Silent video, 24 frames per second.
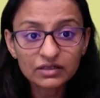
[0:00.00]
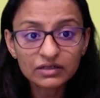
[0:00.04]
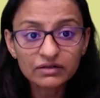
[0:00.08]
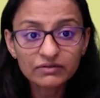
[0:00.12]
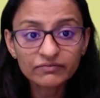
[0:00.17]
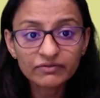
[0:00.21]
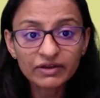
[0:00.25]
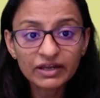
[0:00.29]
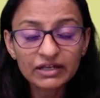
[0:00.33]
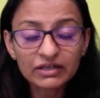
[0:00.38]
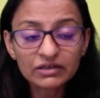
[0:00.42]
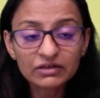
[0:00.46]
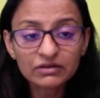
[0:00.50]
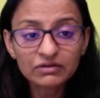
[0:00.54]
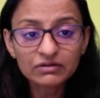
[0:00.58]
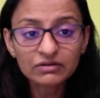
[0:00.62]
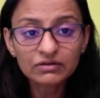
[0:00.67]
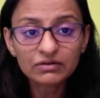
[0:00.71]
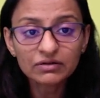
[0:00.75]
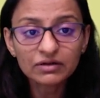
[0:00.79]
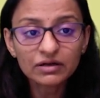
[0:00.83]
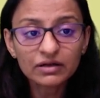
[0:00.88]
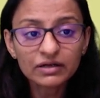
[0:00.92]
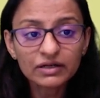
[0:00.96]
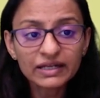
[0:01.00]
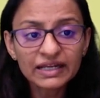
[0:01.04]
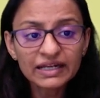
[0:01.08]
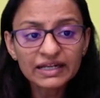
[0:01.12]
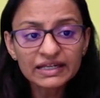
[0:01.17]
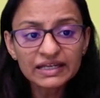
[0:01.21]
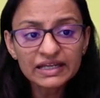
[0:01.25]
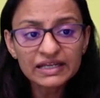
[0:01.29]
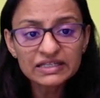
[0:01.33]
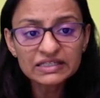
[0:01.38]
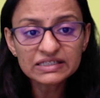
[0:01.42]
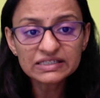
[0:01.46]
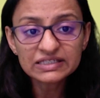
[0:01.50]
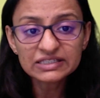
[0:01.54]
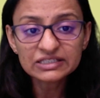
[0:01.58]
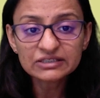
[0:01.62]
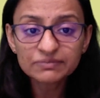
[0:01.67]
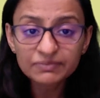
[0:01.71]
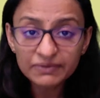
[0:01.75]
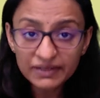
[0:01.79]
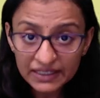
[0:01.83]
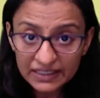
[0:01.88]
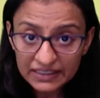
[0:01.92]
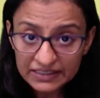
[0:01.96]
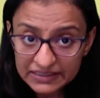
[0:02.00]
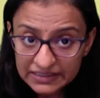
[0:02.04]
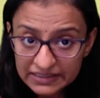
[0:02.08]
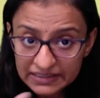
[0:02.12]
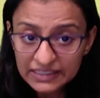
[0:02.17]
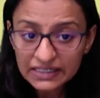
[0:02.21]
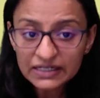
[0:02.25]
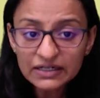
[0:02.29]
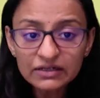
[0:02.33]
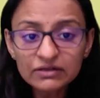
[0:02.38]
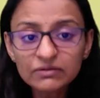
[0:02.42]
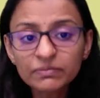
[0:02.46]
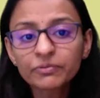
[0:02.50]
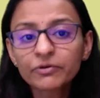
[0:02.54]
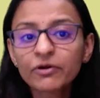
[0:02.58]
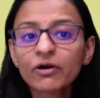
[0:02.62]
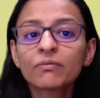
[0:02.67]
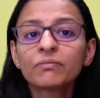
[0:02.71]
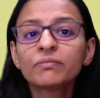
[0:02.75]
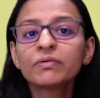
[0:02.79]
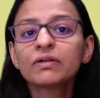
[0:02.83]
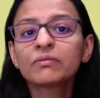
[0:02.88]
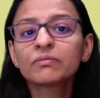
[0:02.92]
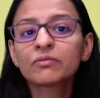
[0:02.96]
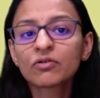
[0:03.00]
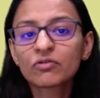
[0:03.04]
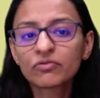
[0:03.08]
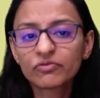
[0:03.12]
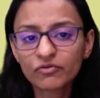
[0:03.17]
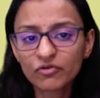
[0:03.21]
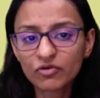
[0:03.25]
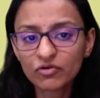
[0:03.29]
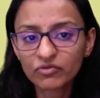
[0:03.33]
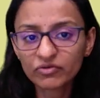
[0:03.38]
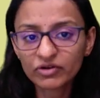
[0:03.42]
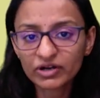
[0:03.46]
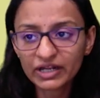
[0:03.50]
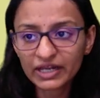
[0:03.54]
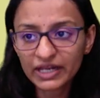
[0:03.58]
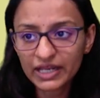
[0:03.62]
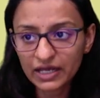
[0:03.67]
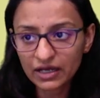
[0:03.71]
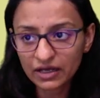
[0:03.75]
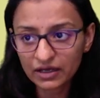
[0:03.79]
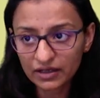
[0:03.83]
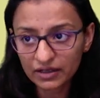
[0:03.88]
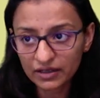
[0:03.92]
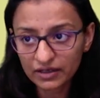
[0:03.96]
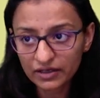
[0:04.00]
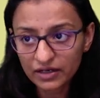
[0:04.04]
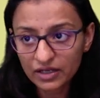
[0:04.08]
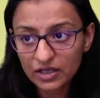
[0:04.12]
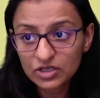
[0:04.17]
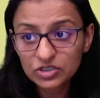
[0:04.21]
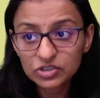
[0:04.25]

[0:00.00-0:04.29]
when data is displaying, still the problem of overlay occur.